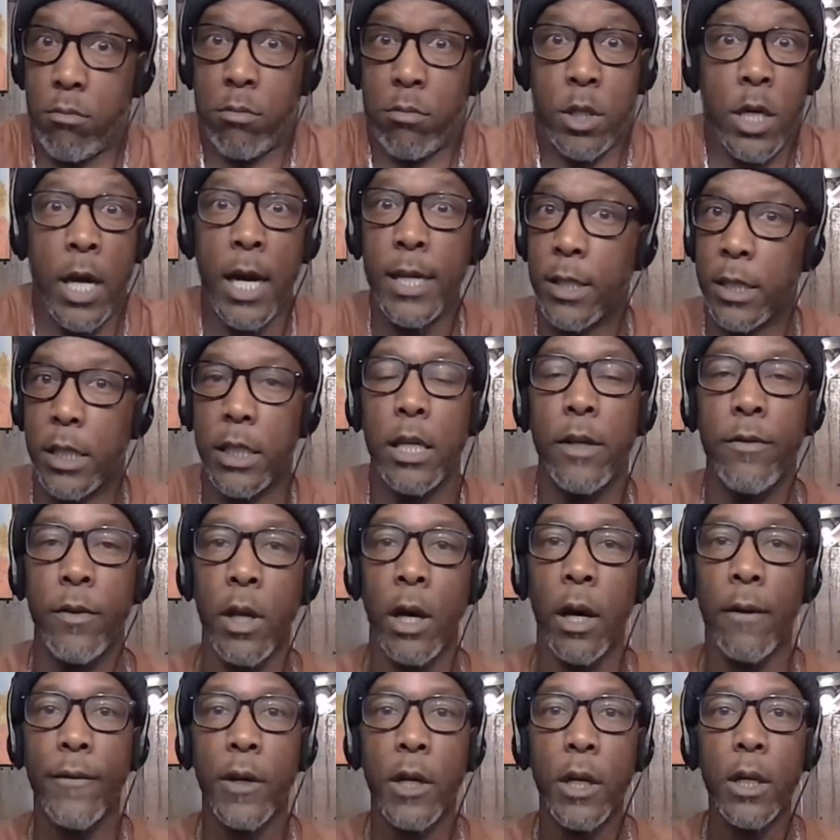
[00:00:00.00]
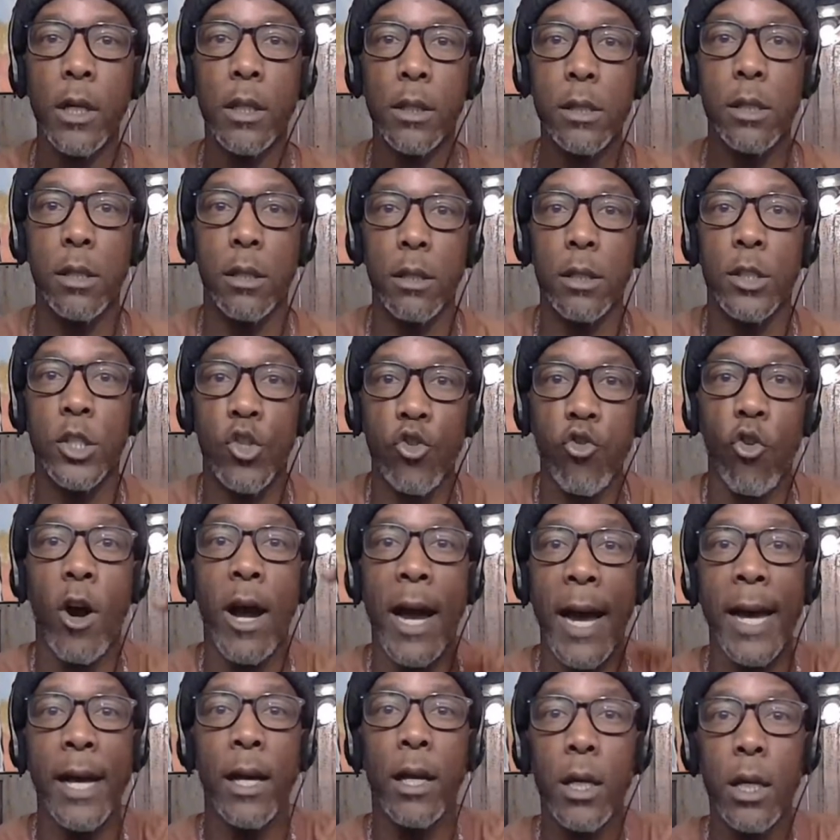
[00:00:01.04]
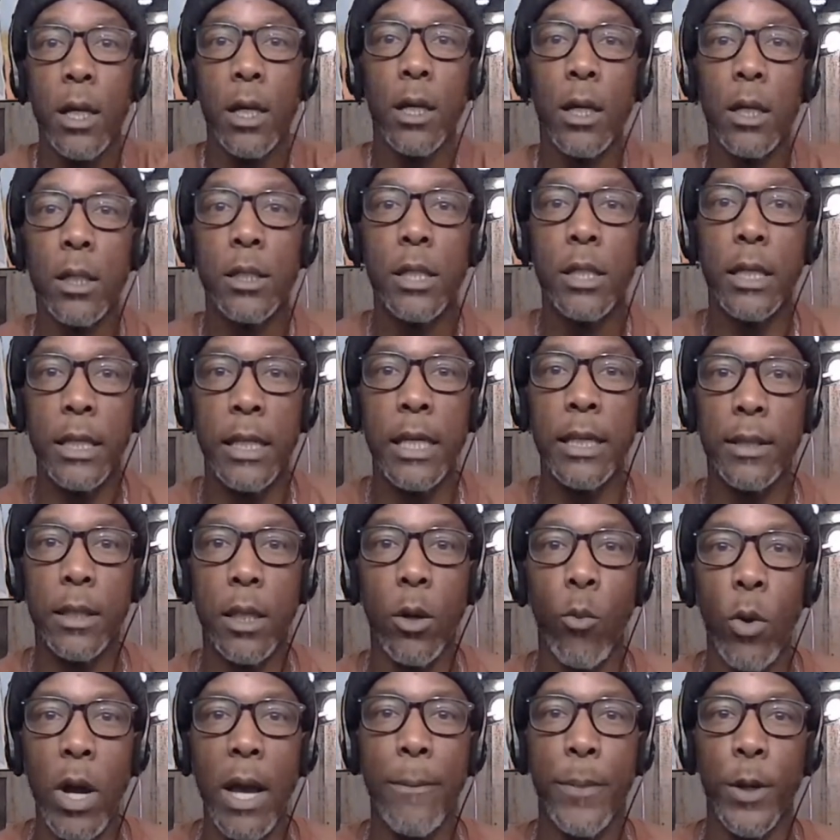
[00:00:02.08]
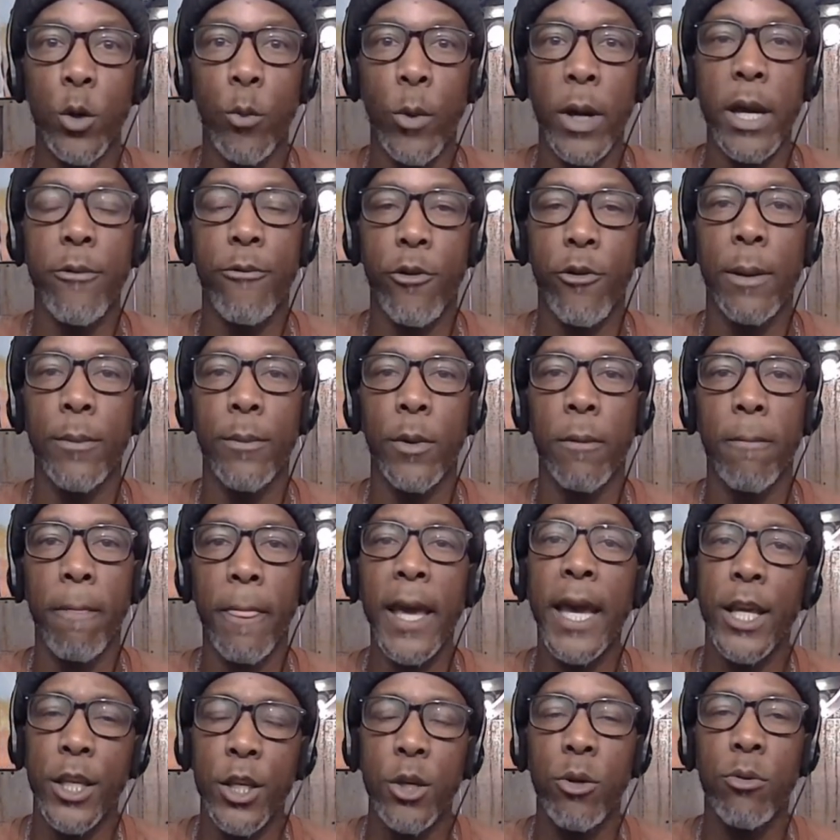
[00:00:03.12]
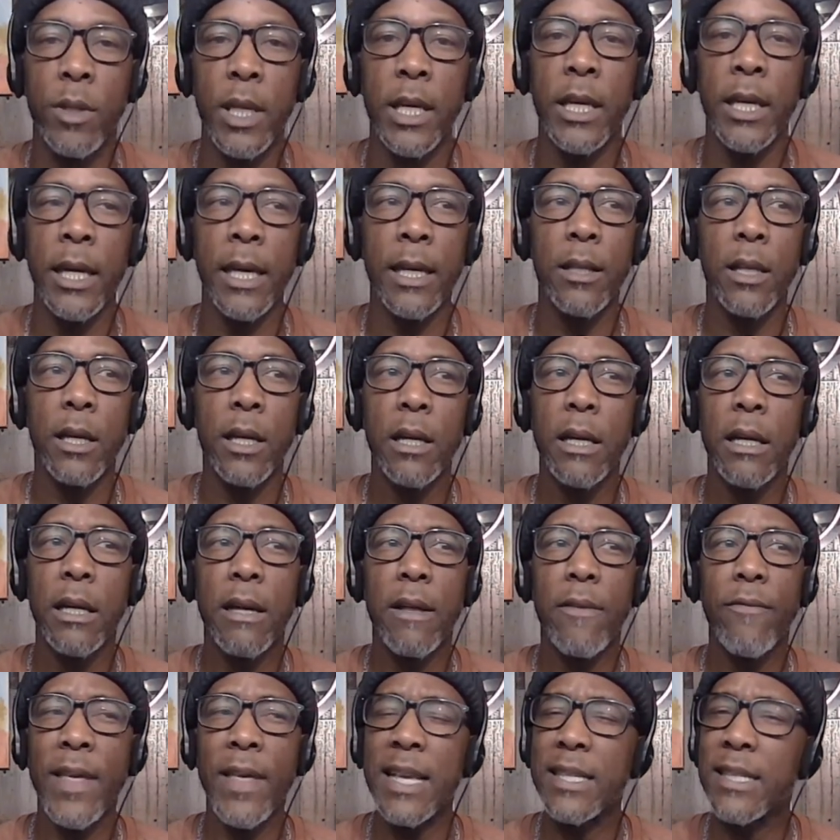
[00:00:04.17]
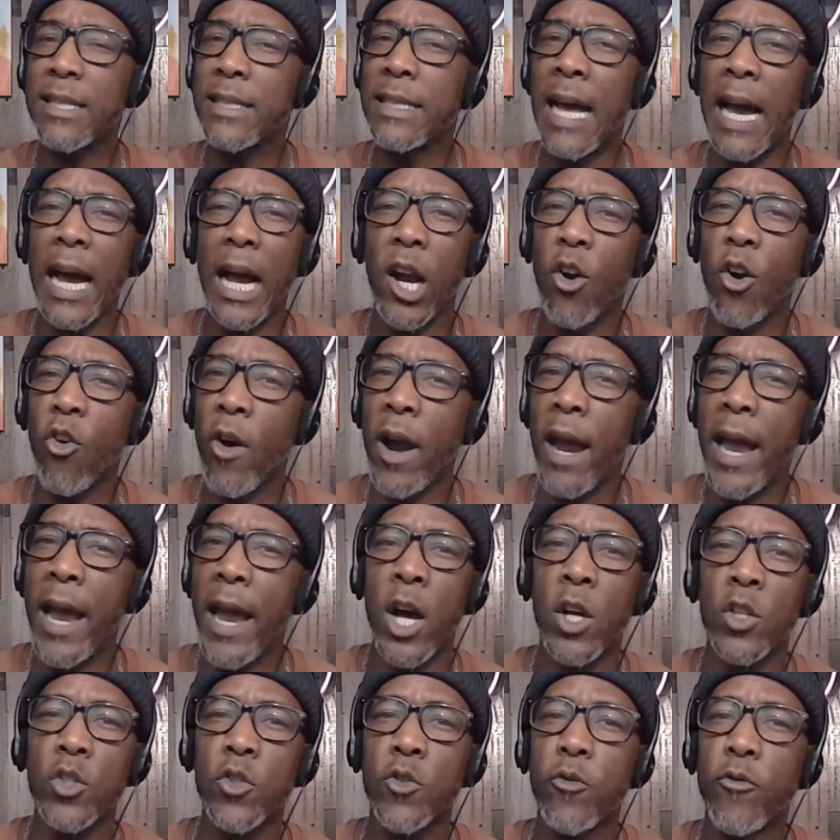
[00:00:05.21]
gutsy enough to try to get the weapon away from him, and you did that's not grounds